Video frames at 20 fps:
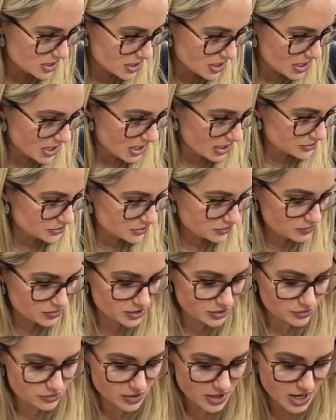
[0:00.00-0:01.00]
want
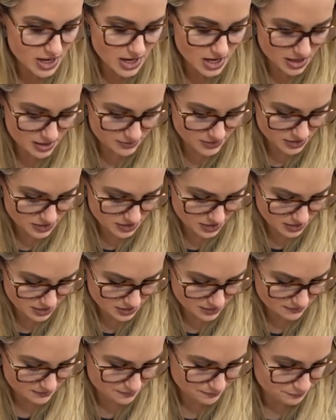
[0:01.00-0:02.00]
to grab,
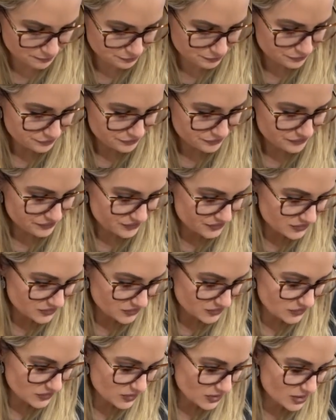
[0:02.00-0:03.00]

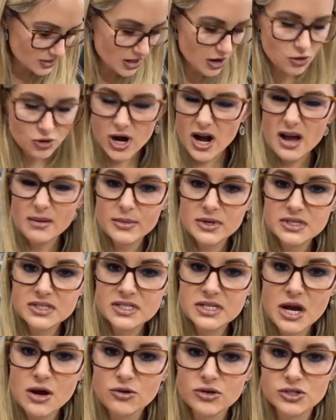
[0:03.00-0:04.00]
I'll grab
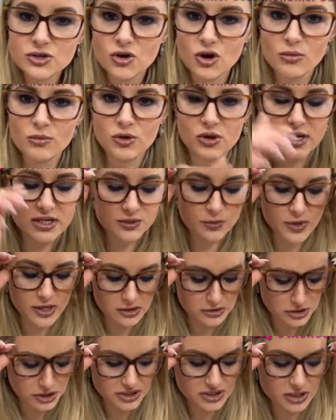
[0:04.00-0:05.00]
Snow Adorable as
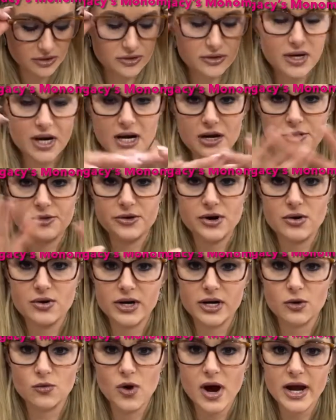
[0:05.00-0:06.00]
well, just to kind of throw
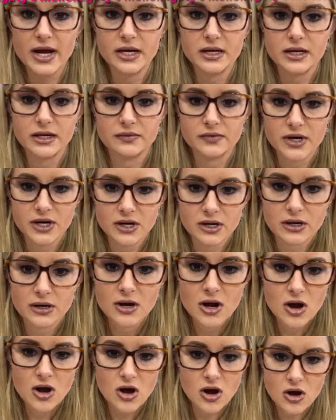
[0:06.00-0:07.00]
in a white in there
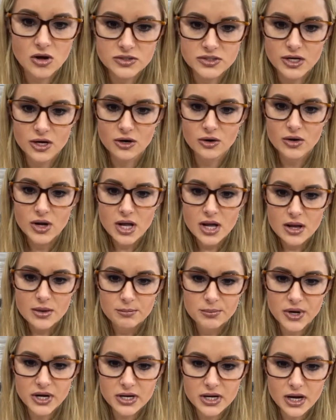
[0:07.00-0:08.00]
also,
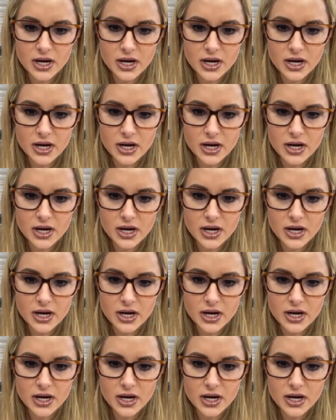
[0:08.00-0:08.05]
but